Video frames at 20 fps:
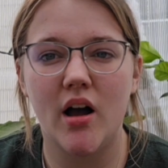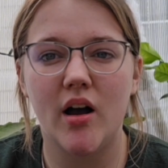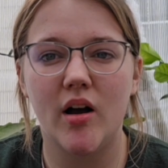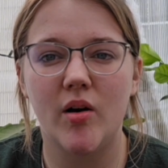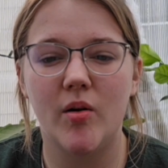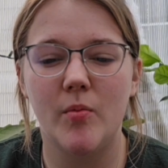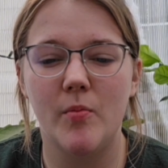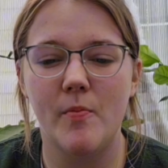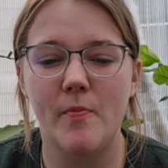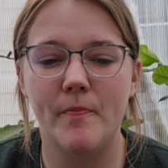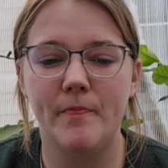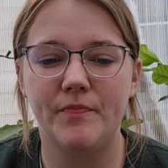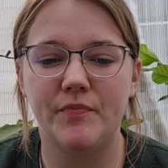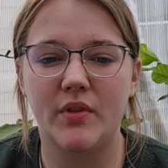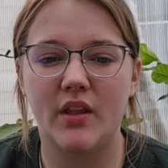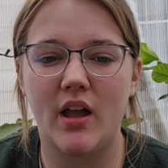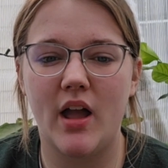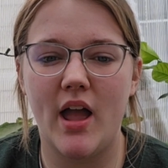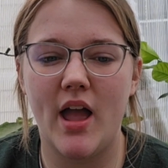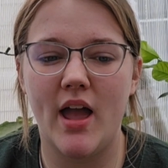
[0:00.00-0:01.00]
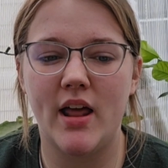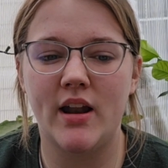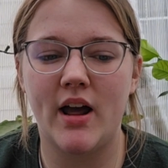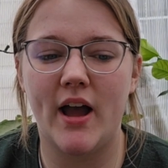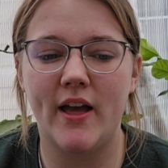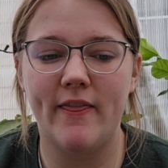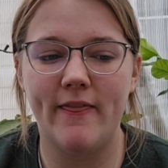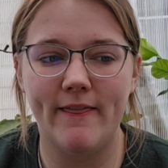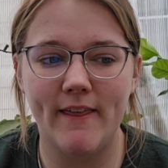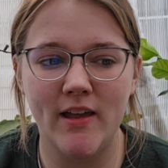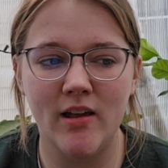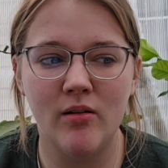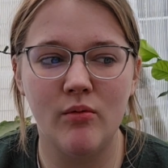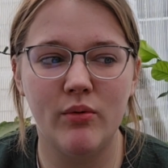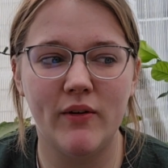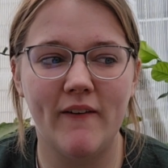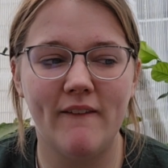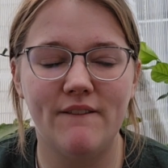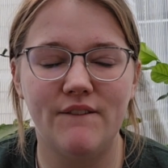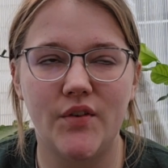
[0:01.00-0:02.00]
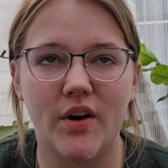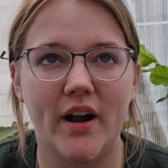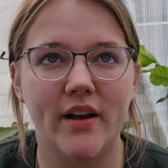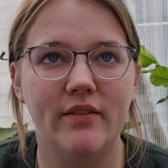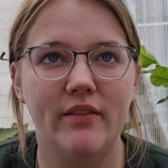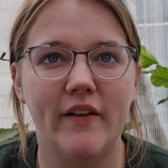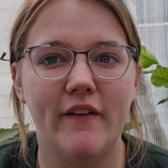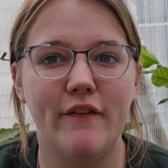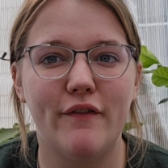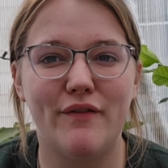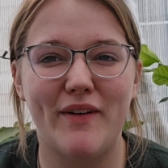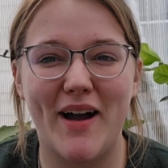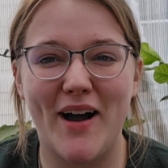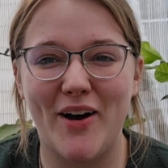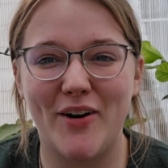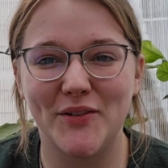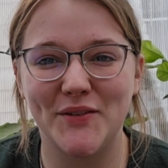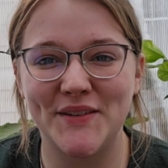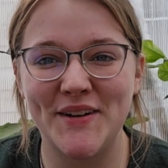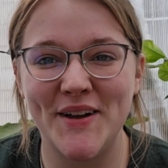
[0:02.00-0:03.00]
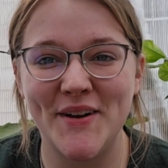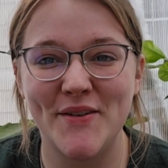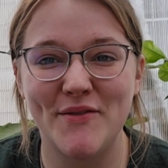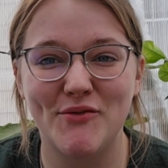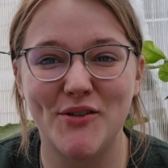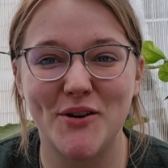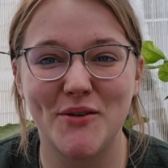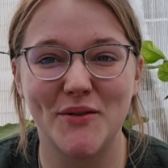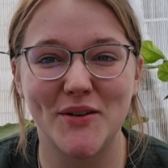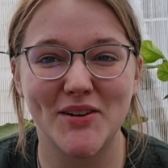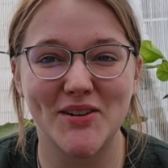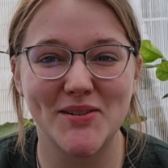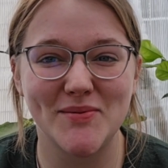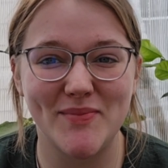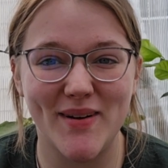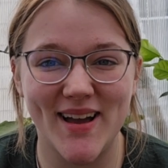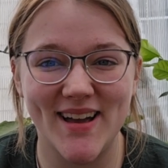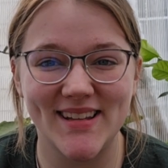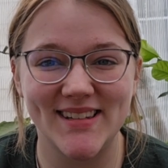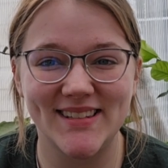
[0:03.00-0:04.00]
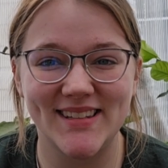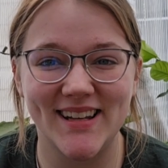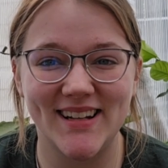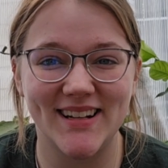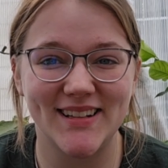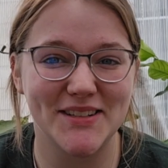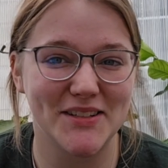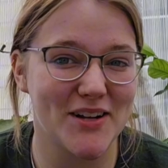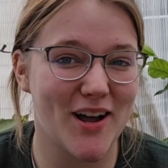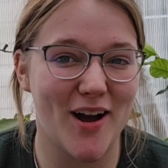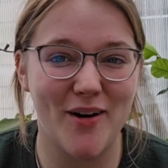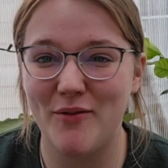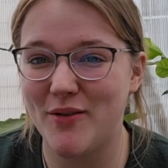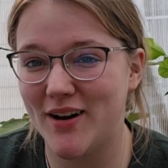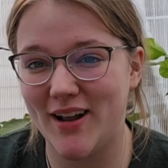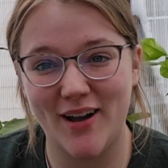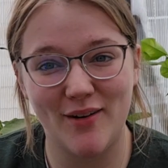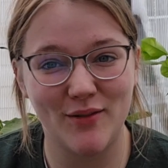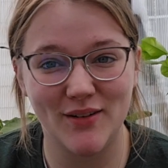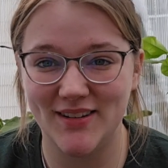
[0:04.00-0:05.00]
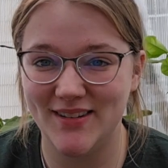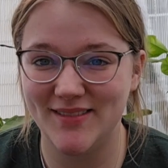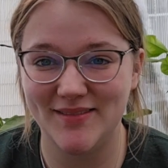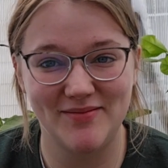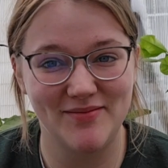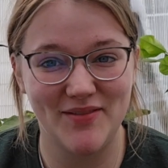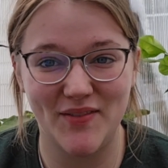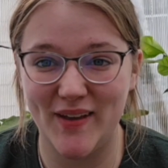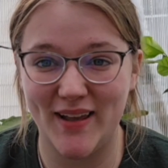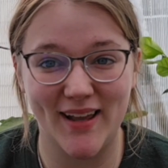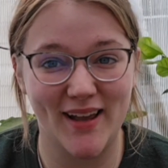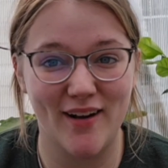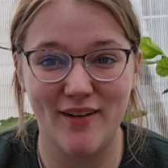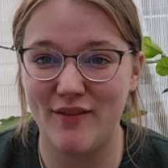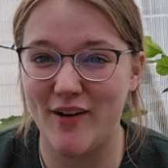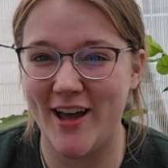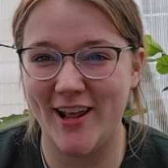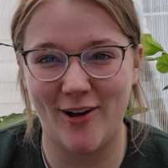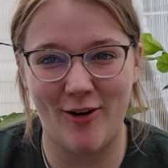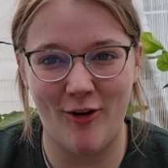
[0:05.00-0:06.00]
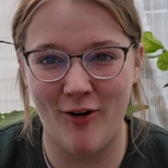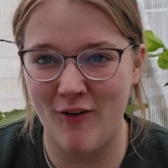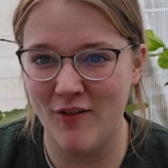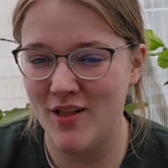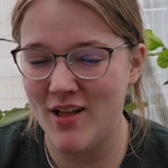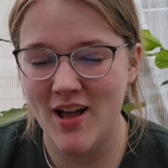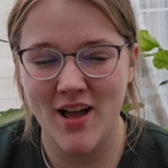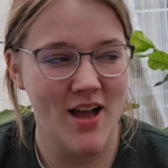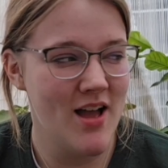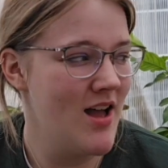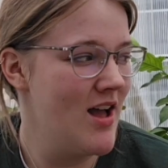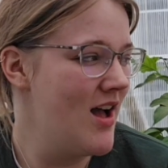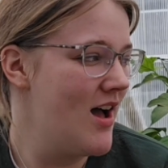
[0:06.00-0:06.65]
And I think we finally found what works best, and it's not what I would think of at all.